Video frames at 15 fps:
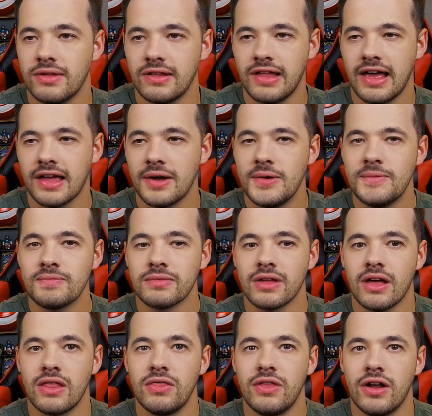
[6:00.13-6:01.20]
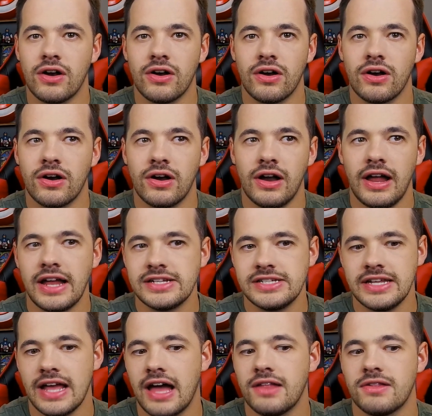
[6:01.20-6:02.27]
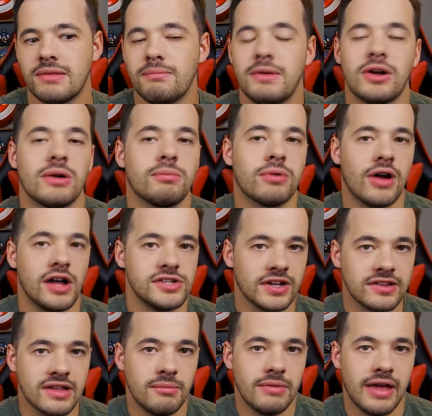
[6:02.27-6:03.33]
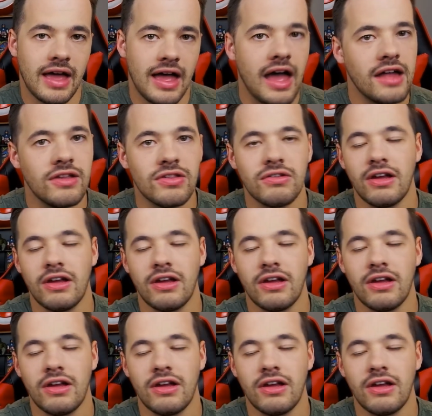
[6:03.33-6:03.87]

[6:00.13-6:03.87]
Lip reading: seems that like they're hinting at some bigger projects coming ahead.